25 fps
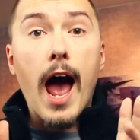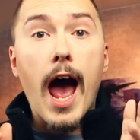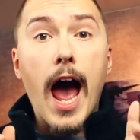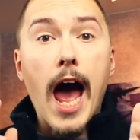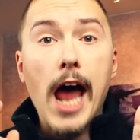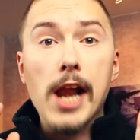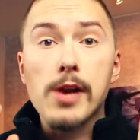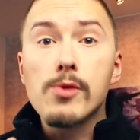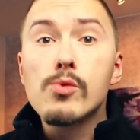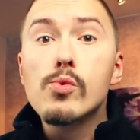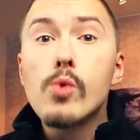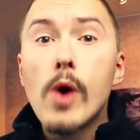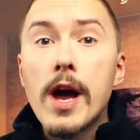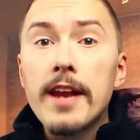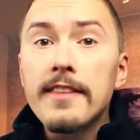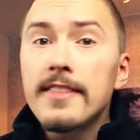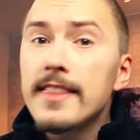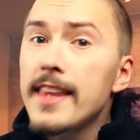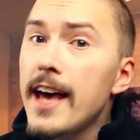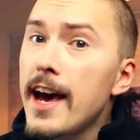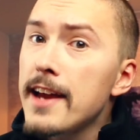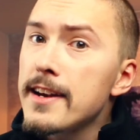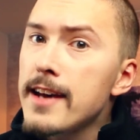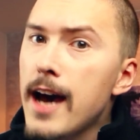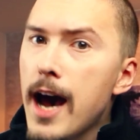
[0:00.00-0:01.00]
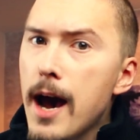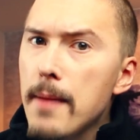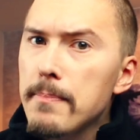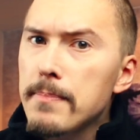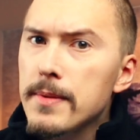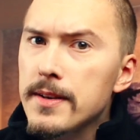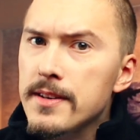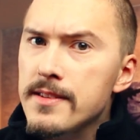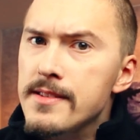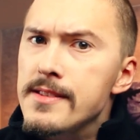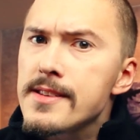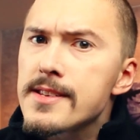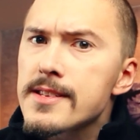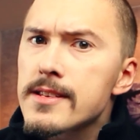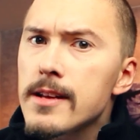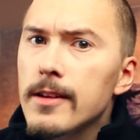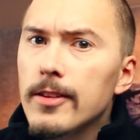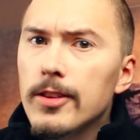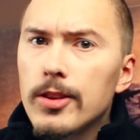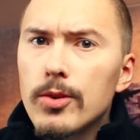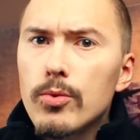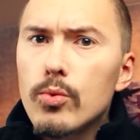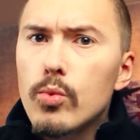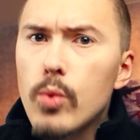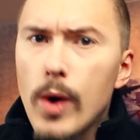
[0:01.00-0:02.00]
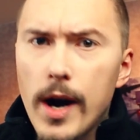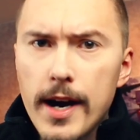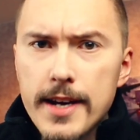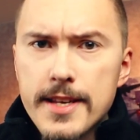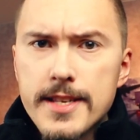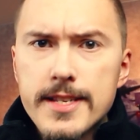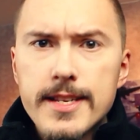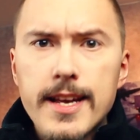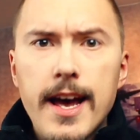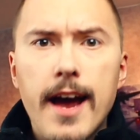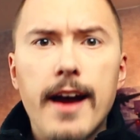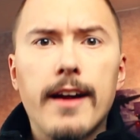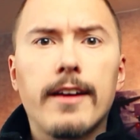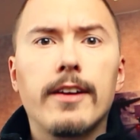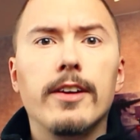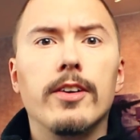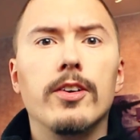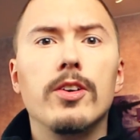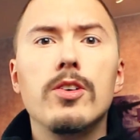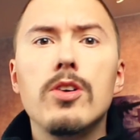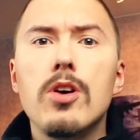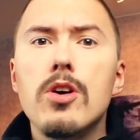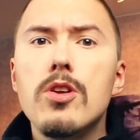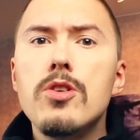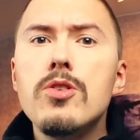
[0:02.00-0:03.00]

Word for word: And when that happens, the wise hacker